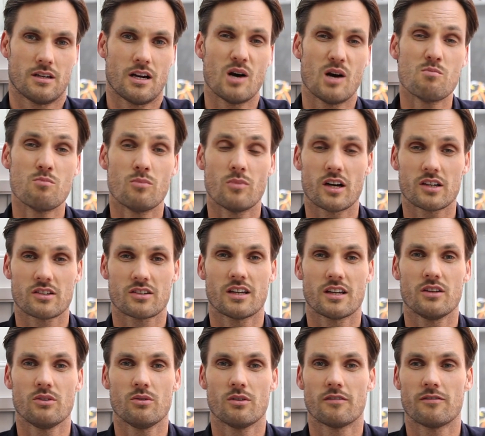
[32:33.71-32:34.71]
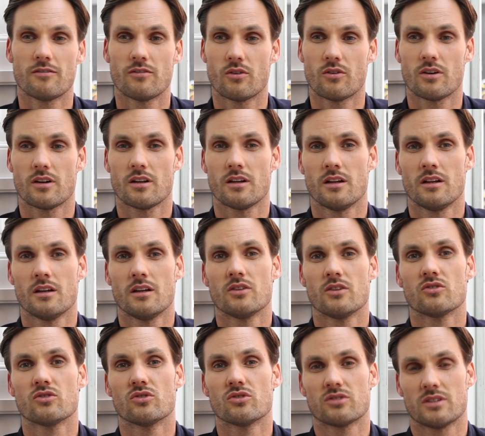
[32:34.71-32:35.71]
How much can you afford
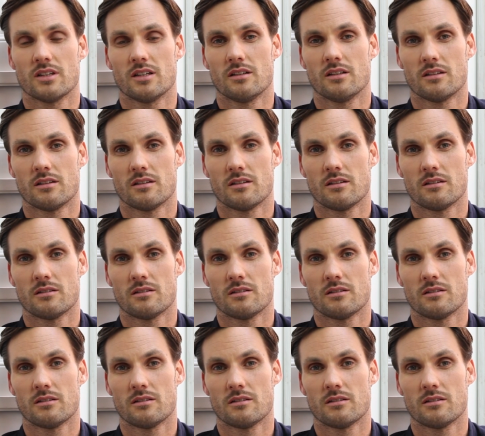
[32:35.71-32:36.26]
to sell?